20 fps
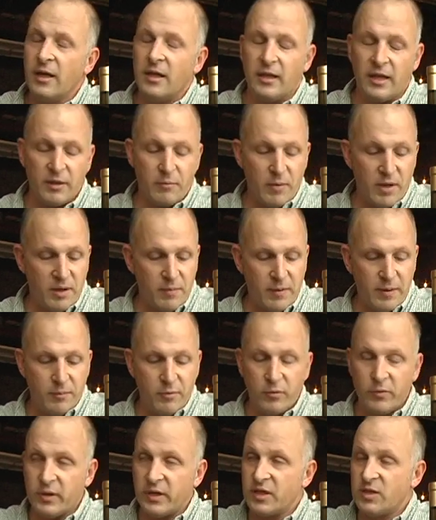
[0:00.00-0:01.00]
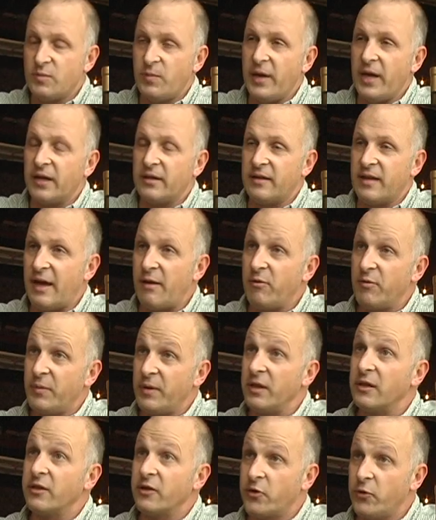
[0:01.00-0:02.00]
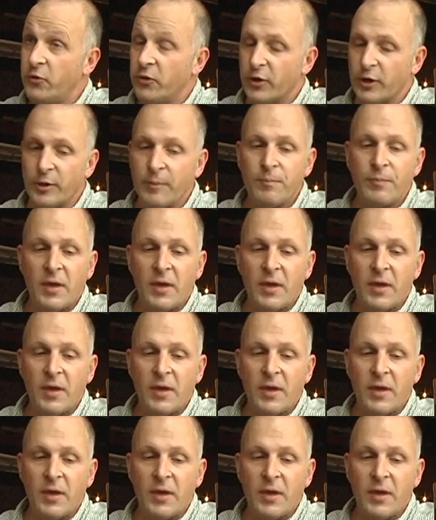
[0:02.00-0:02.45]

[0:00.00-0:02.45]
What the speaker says: like many people would expect. That would be a liqueur.